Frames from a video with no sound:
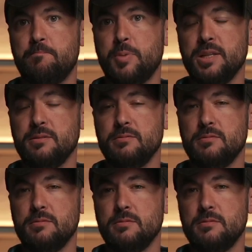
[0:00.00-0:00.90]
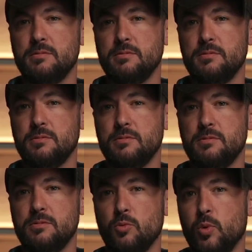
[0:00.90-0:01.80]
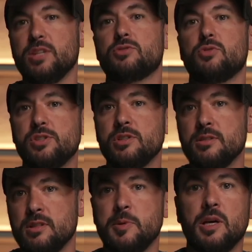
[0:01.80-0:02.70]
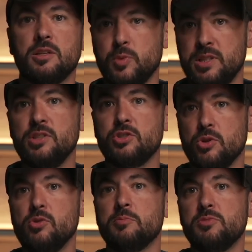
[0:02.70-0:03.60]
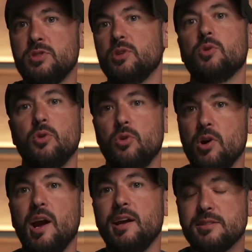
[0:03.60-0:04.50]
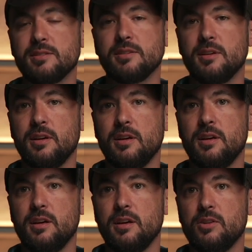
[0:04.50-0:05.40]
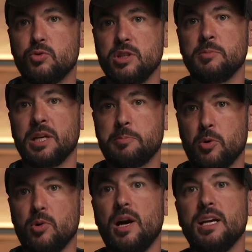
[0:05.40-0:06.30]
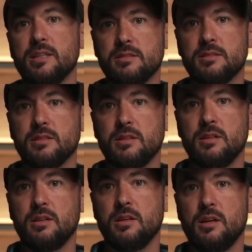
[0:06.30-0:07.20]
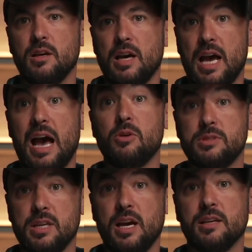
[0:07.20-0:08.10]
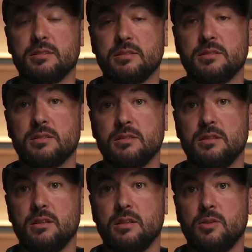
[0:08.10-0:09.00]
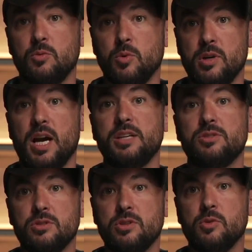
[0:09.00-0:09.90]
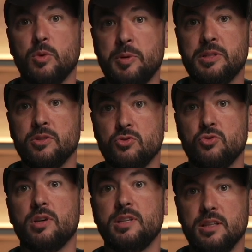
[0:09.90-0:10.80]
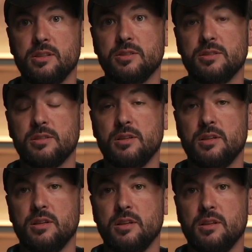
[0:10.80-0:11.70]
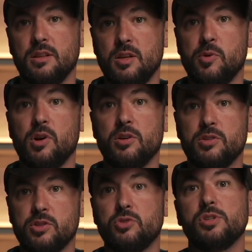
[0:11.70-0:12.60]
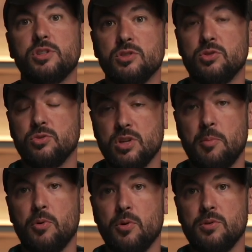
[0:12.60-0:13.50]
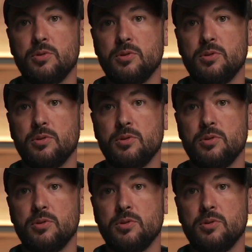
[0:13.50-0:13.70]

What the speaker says: But we as Christians, let's be honest, we tend to show them zero grace, treat them like pariahs, outcasts. We're nicer to the repentant drug dealers than we are to the Christians who stumble.